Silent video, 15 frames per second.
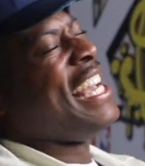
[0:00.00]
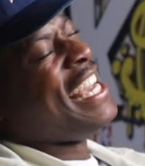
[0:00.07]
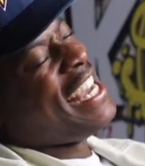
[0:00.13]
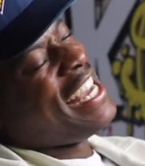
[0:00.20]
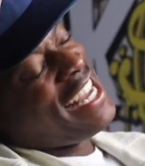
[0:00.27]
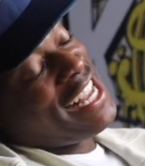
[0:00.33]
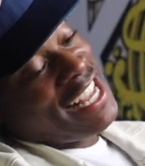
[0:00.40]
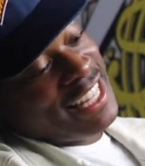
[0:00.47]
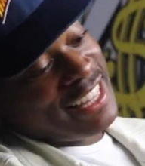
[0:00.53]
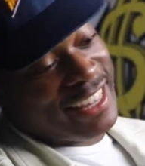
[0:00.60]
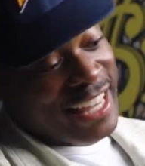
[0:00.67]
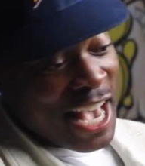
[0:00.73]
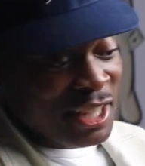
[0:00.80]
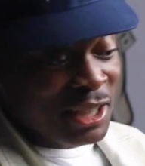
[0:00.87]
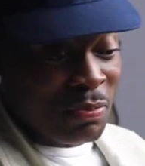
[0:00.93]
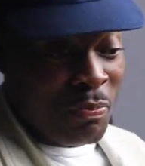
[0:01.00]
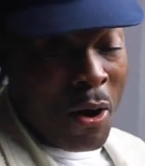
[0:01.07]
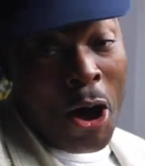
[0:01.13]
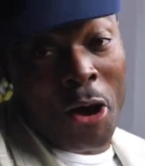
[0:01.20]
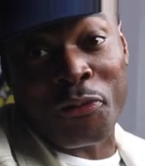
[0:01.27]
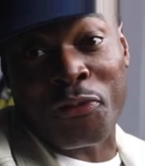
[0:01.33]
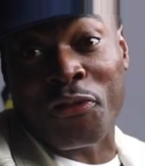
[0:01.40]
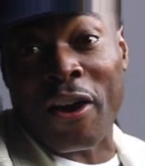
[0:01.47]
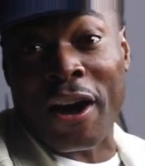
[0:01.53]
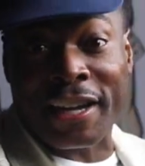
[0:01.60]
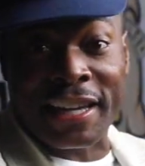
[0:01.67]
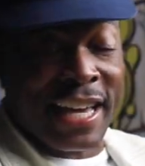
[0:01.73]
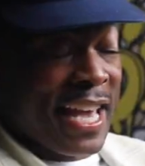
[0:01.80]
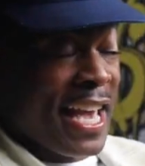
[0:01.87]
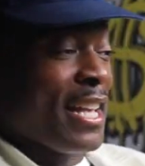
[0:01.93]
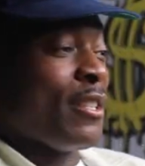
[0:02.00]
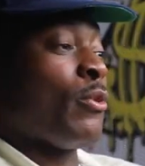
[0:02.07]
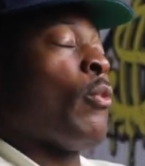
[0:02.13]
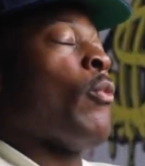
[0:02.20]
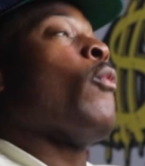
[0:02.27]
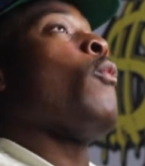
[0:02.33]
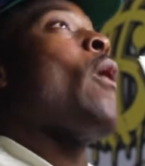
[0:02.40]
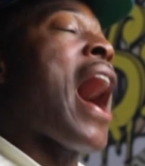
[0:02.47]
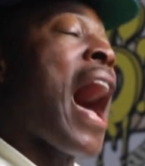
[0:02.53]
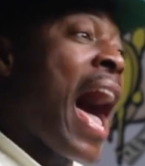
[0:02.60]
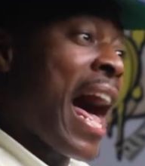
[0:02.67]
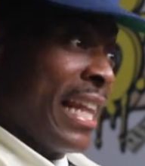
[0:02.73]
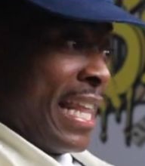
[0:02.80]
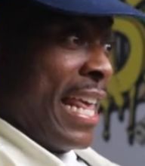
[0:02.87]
God. Not providing. This motherfucker is not providing.